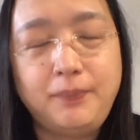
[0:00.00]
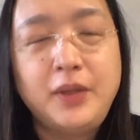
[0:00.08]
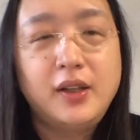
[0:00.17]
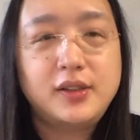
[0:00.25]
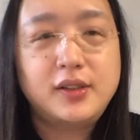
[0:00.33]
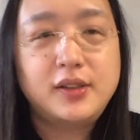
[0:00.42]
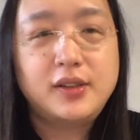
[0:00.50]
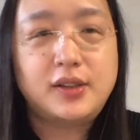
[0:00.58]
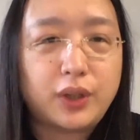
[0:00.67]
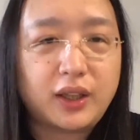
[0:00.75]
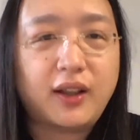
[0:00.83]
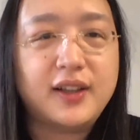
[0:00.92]
So this
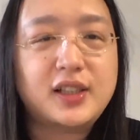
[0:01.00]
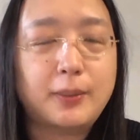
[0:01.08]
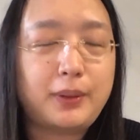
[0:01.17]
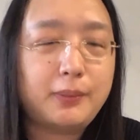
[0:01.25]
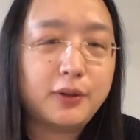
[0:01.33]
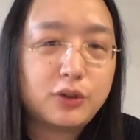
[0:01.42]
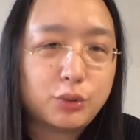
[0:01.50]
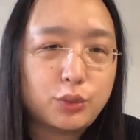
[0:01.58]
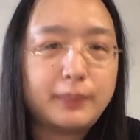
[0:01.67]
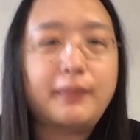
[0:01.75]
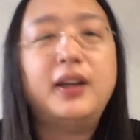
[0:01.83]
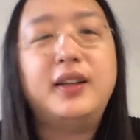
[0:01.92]
relies on people to
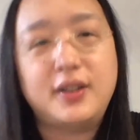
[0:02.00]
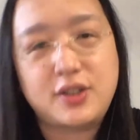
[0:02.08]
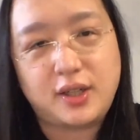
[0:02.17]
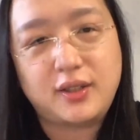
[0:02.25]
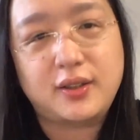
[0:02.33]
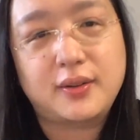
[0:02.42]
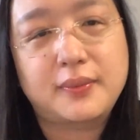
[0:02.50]
remind each other.